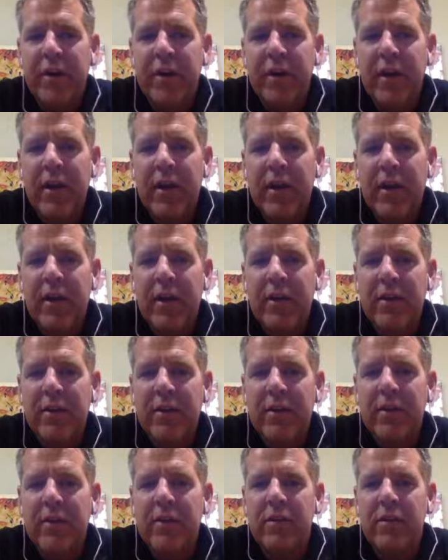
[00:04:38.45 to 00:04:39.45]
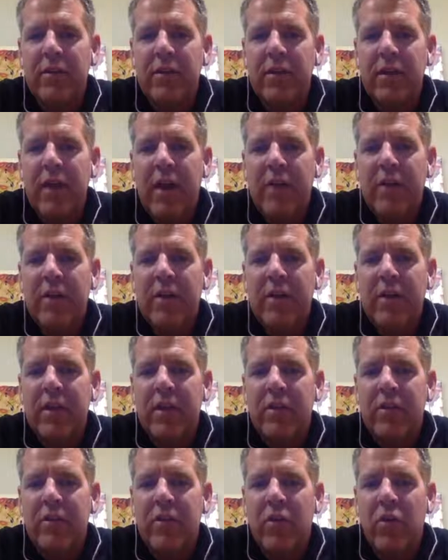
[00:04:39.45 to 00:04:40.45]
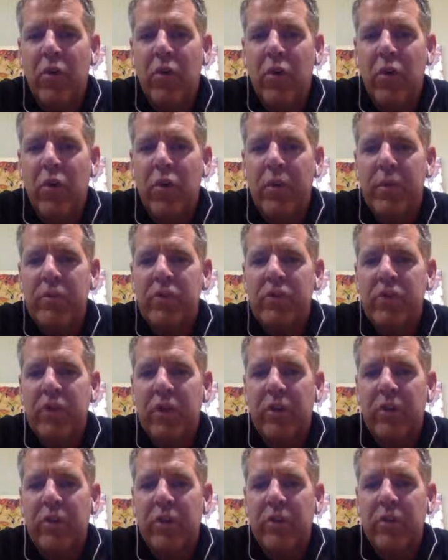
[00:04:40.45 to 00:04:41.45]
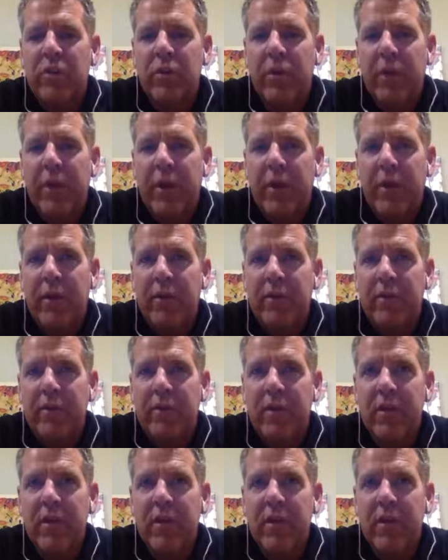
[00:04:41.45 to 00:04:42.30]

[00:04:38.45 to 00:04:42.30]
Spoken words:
and having the kids go home and sharing with their parents